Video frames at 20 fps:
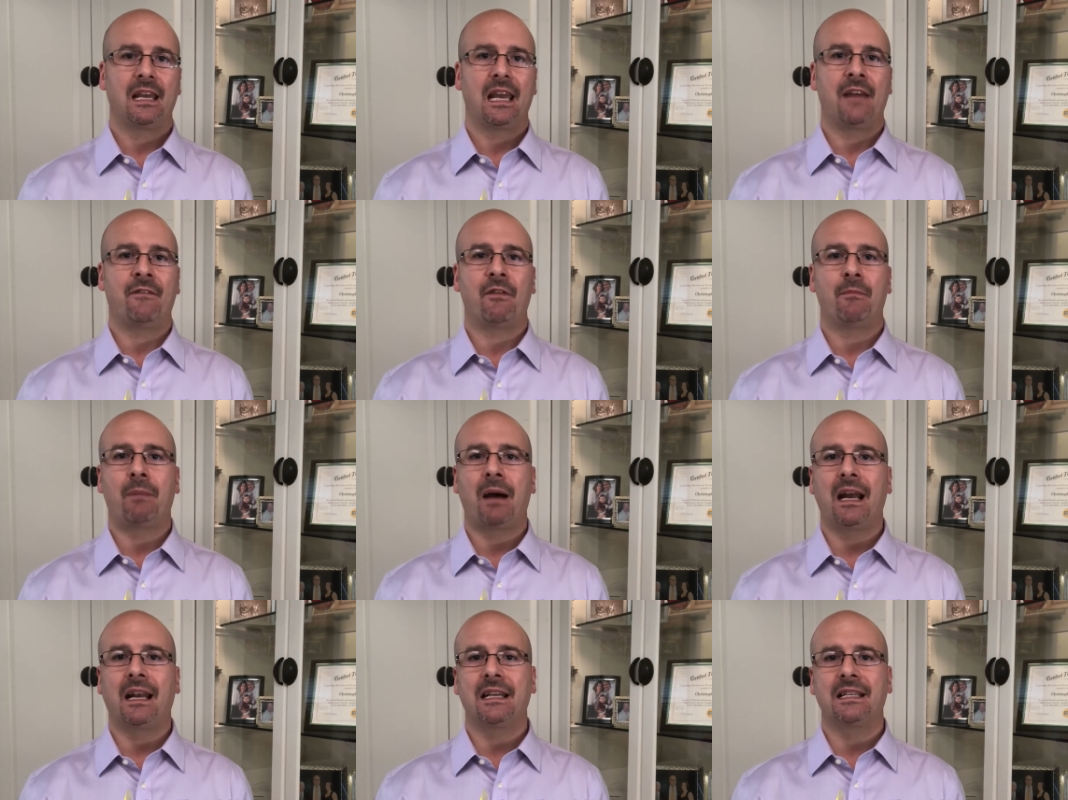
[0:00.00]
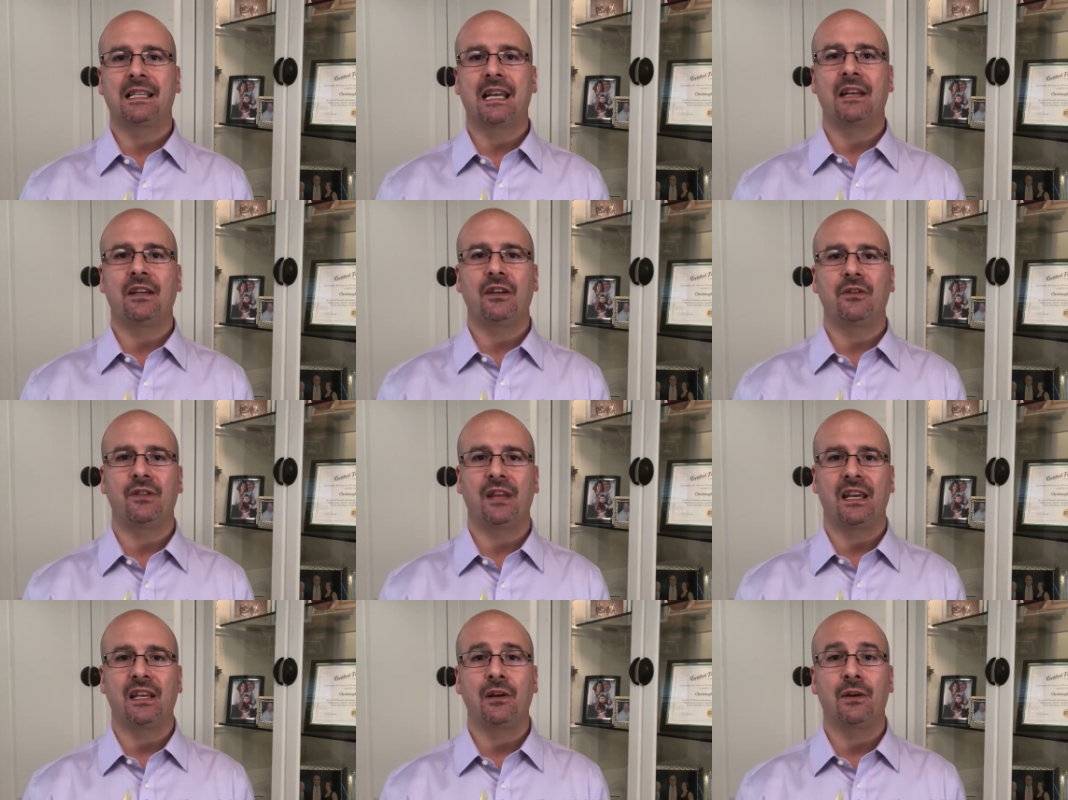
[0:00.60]
If a pilot said to
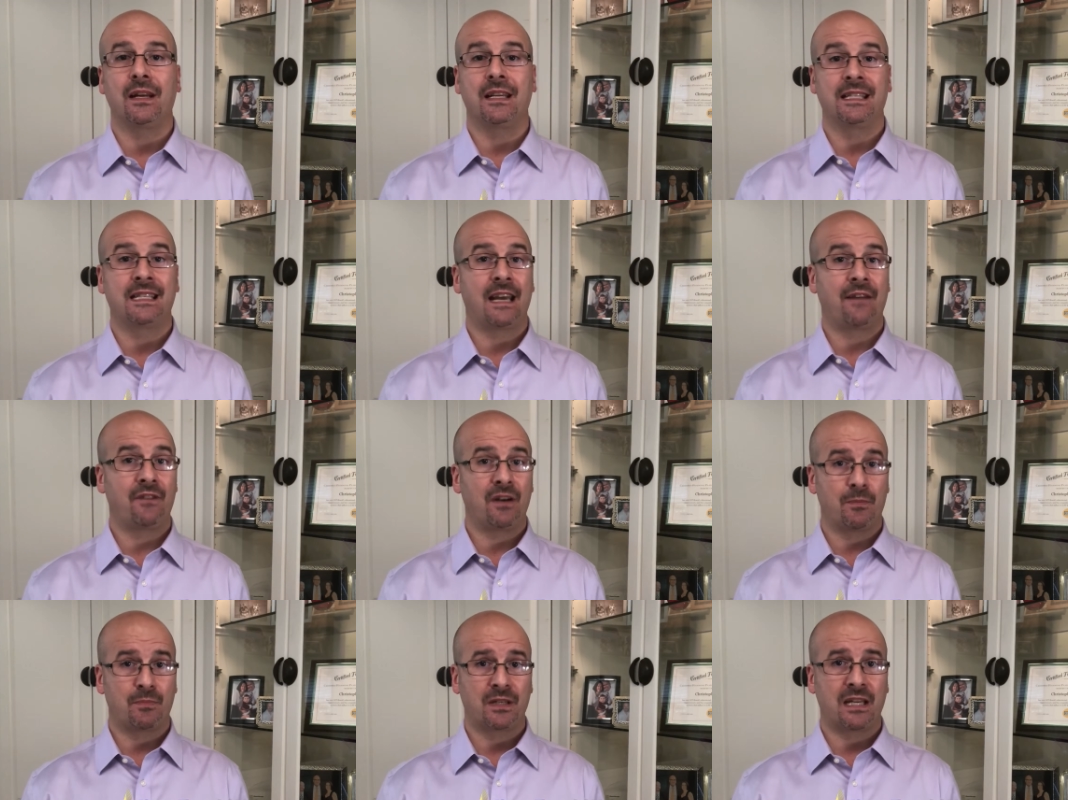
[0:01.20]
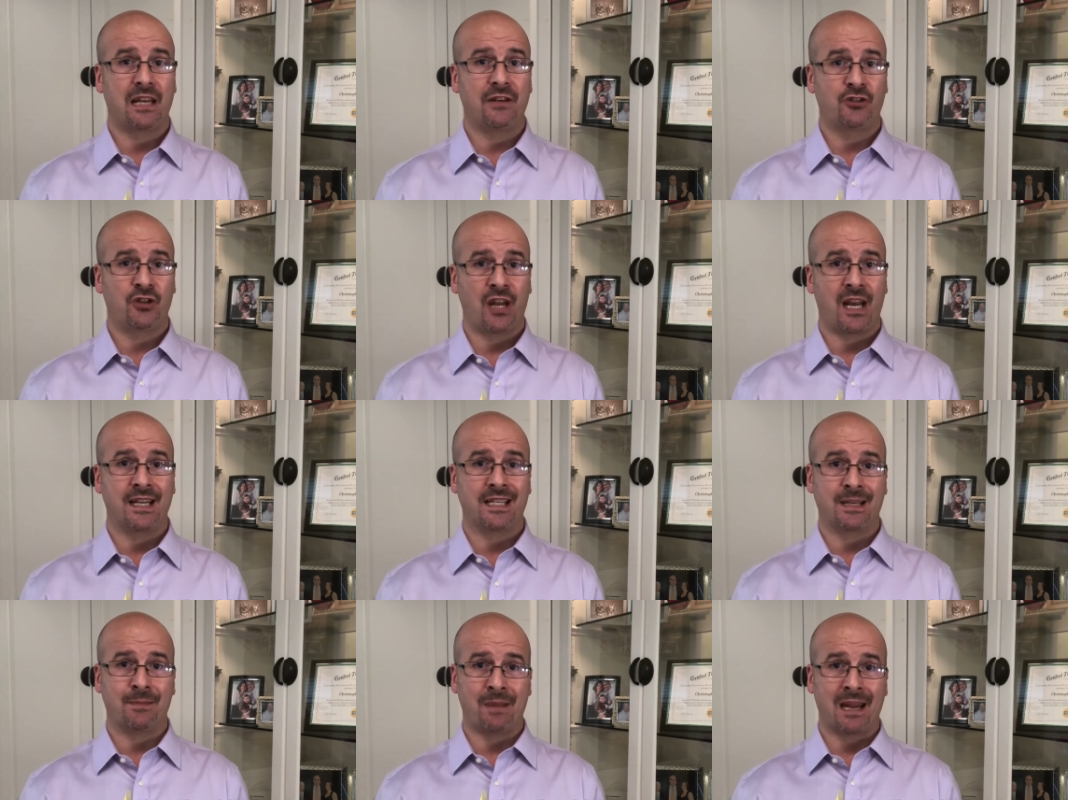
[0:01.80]
you that you had a 70%
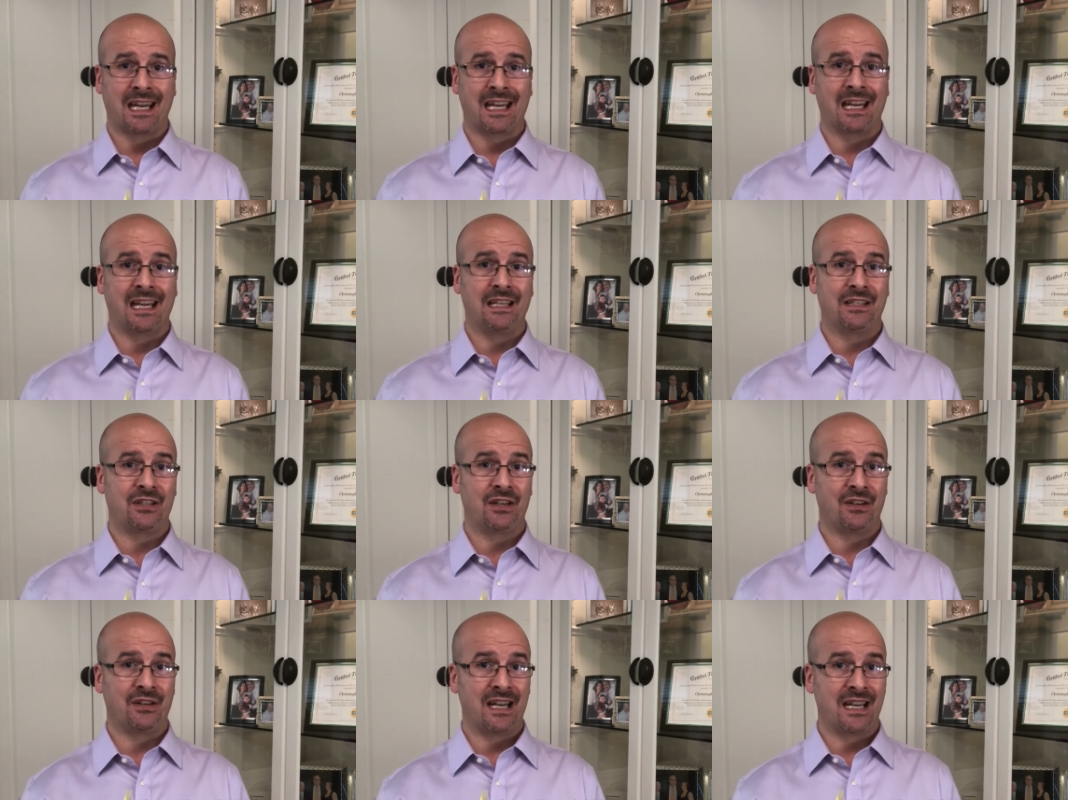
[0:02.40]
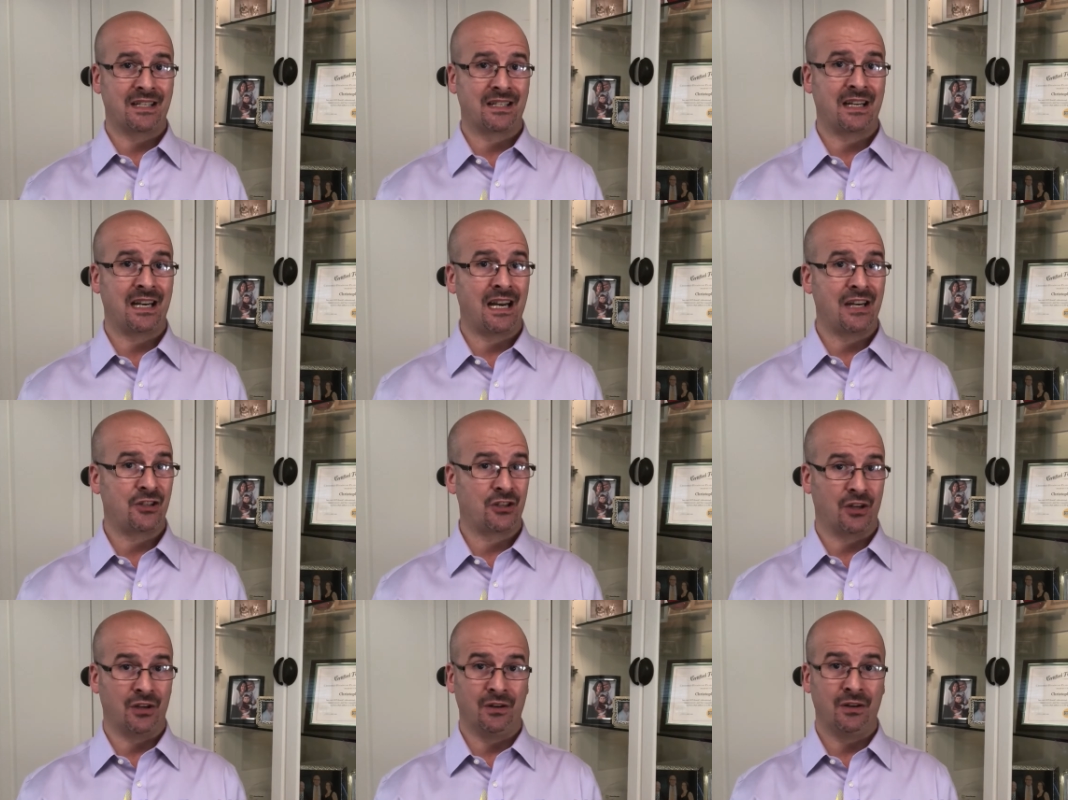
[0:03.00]
chance of making it to your
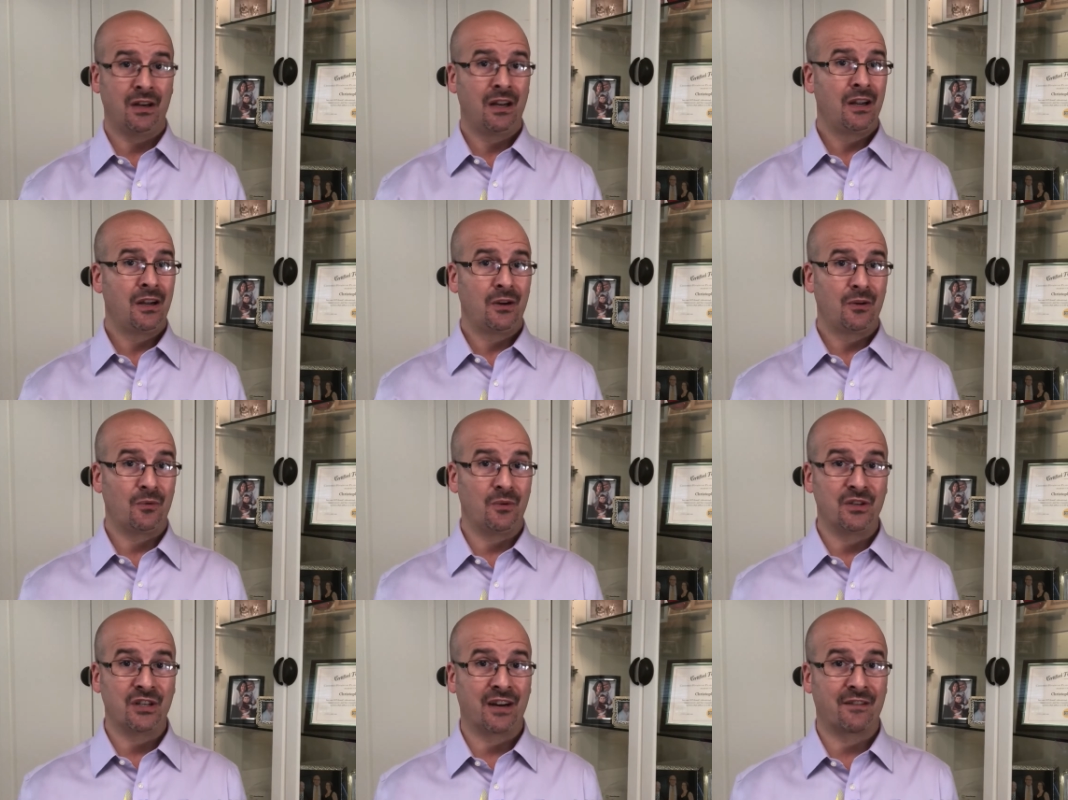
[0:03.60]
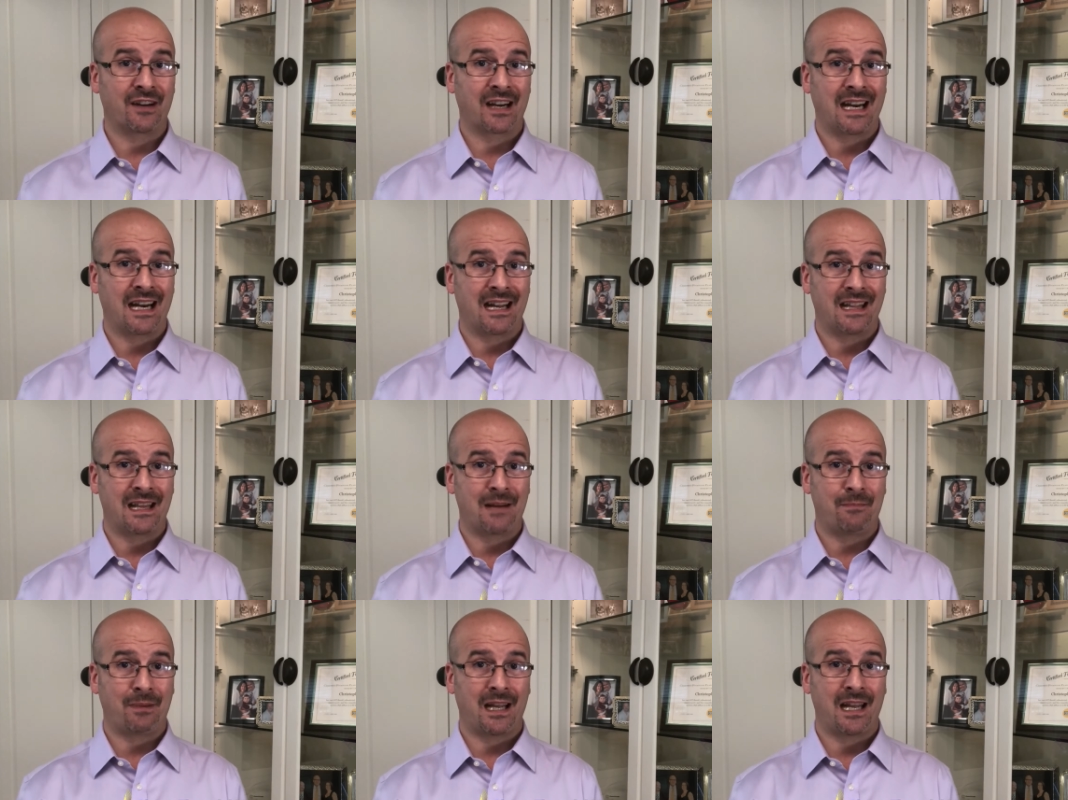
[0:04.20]
destination, would you ever get
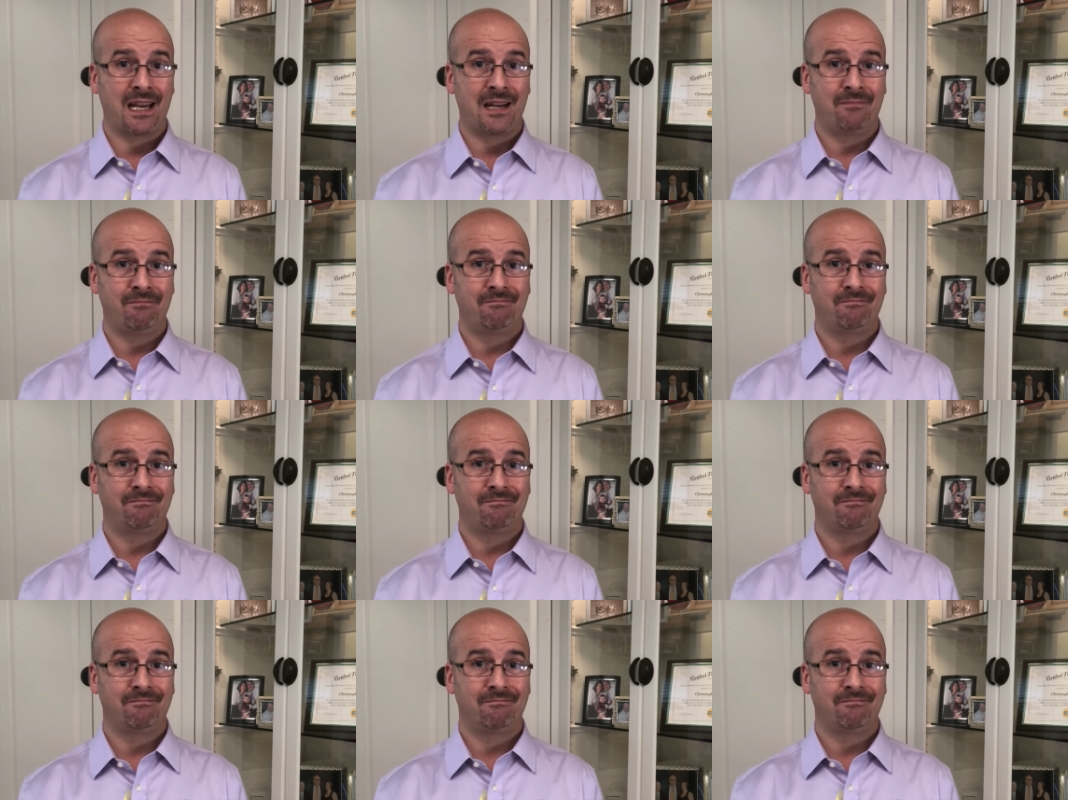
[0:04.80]
on that plane?